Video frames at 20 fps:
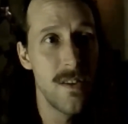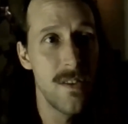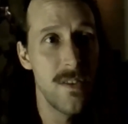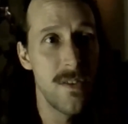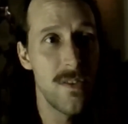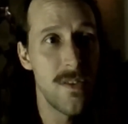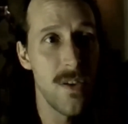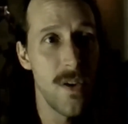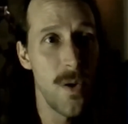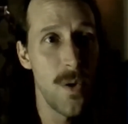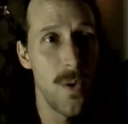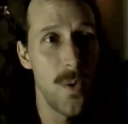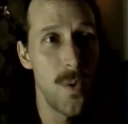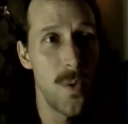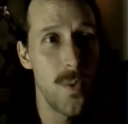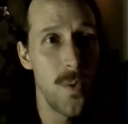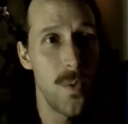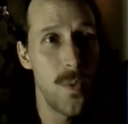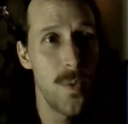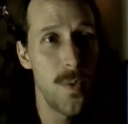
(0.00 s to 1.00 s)

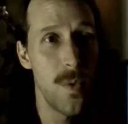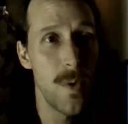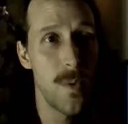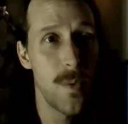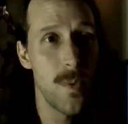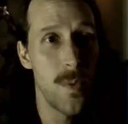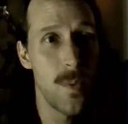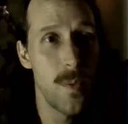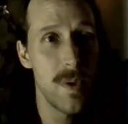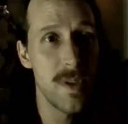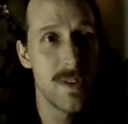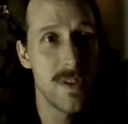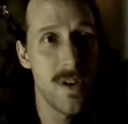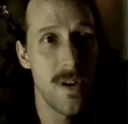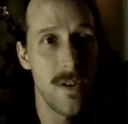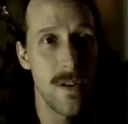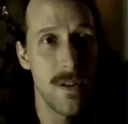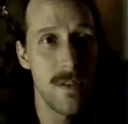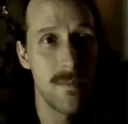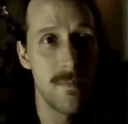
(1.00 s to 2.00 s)
So we
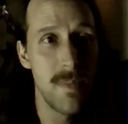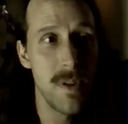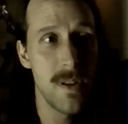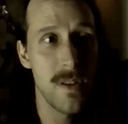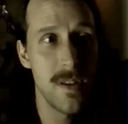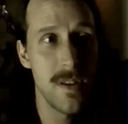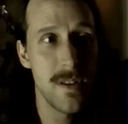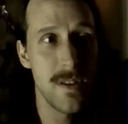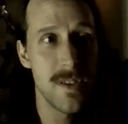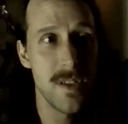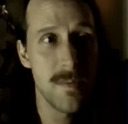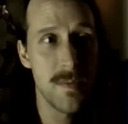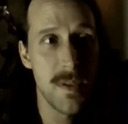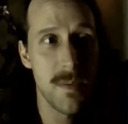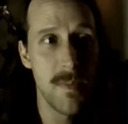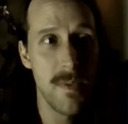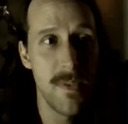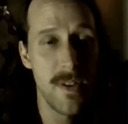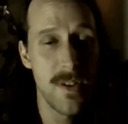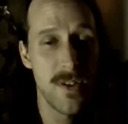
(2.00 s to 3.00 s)
started building
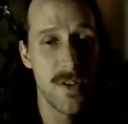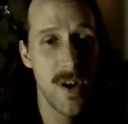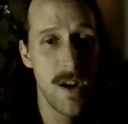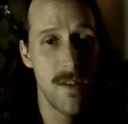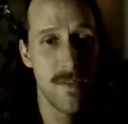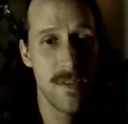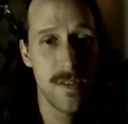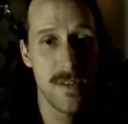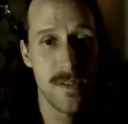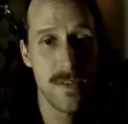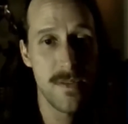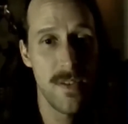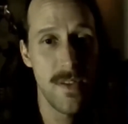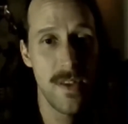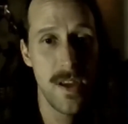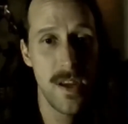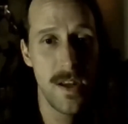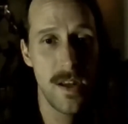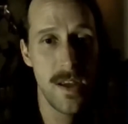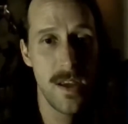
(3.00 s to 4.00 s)
Gypsum and the Travelers for the